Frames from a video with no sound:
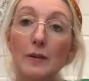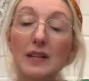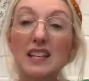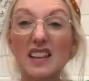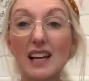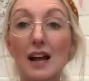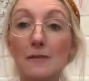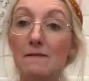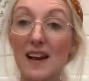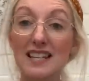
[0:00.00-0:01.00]
you know, that kind of
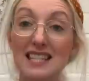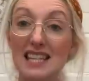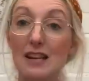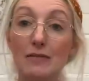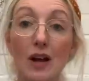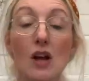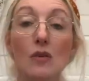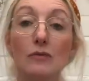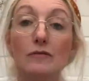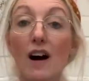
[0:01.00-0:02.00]
festive
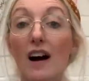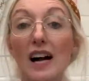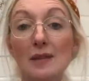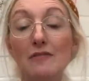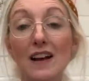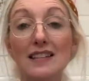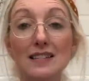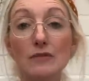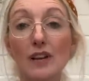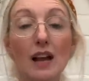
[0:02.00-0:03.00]
vibe,
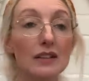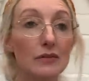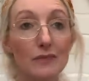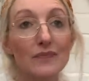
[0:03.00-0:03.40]
festive kind of,